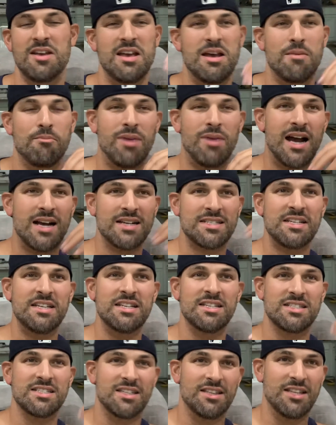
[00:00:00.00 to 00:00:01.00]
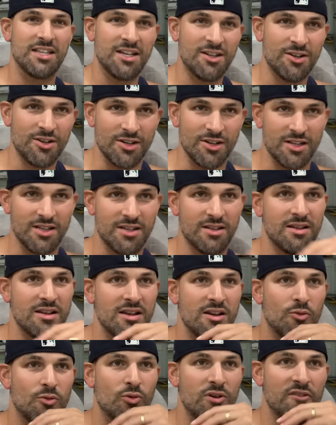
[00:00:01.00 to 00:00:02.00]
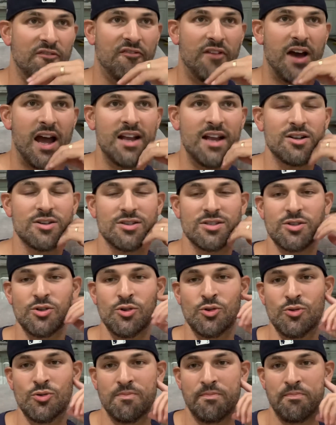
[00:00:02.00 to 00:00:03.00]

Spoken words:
Boxing is littered with fighters who